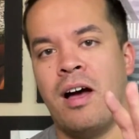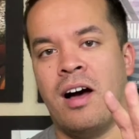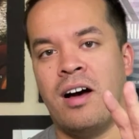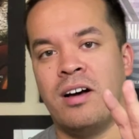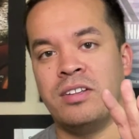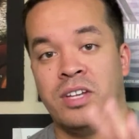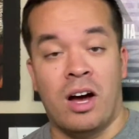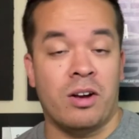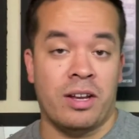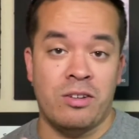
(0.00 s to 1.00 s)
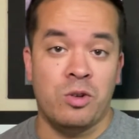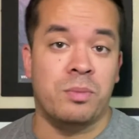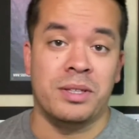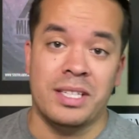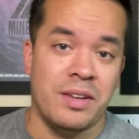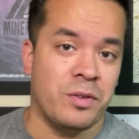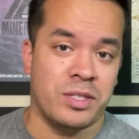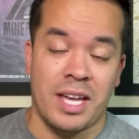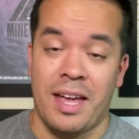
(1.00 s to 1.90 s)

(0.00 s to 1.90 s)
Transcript: uh, young and new believers.